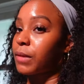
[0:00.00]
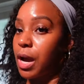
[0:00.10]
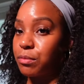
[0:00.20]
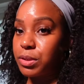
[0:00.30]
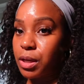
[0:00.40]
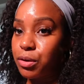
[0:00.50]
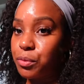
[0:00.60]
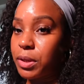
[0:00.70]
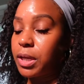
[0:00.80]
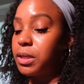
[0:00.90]
I will tell
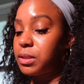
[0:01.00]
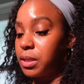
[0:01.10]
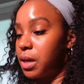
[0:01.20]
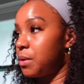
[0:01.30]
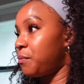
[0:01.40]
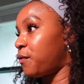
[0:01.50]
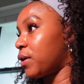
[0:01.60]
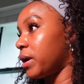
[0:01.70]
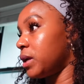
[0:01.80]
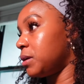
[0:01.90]
you any tip
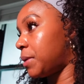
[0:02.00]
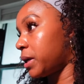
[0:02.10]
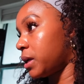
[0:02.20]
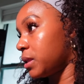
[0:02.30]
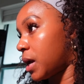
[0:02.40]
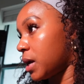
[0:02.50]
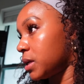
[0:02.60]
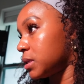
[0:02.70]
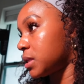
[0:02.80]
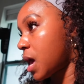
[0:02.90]
for anybody
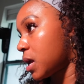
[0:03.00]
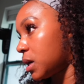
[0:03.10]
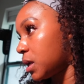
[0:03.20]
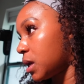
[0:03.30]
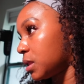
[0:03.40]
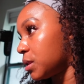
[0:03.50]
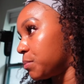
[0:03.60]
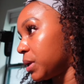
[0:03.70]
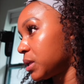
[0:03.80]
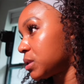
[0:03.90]
that is editing, the
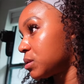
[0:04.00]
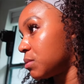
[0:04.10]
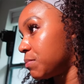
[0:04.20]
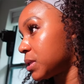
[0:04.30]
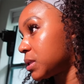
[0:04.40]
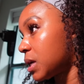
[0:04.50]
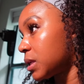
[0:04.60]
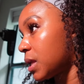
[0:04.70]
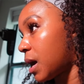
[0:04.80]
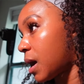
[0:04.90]
biggest the
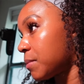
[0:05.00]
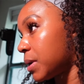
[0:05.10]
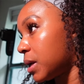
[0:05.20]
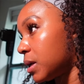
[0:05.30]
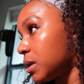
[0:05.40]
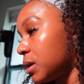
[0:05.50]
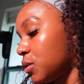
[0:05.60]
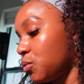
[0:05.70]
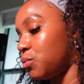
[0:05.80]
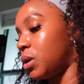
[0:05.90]
mistake that I made
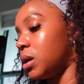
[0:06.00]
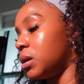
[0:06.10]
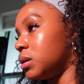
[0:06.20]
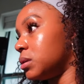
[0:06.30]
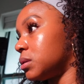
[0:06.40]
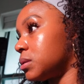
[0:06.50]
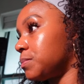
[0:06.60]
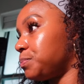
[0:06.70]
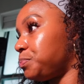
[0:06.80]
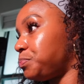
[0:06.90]
was
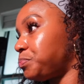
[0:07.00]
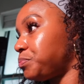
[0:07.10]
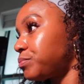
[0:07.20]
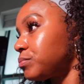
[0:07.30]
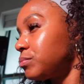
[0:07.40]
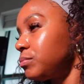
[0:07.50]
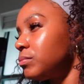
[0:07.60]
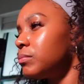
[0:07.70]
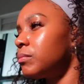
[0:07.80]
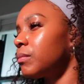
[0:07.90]

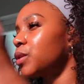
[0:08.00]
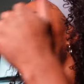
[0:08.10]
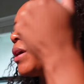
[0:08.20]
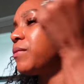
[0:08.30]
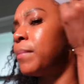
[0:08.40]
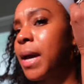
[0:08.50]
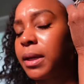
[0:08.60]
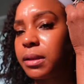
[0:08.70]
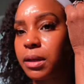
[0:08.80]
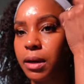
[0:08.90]
we have a
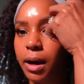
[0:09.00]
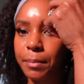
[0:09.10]
Mac in there.